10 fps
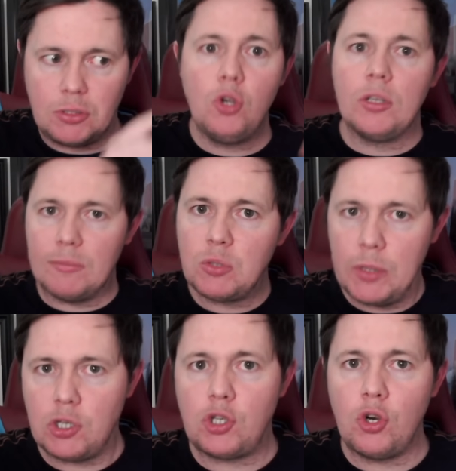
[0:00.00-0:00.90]
2 of them
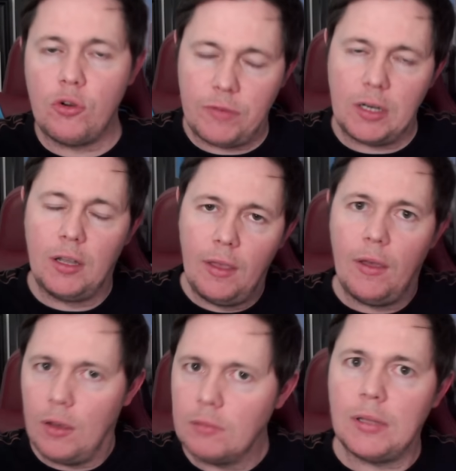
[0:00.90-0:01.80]
switched over
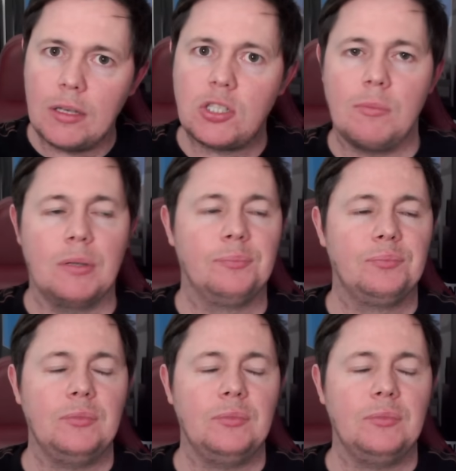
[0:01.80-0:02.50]
last summer.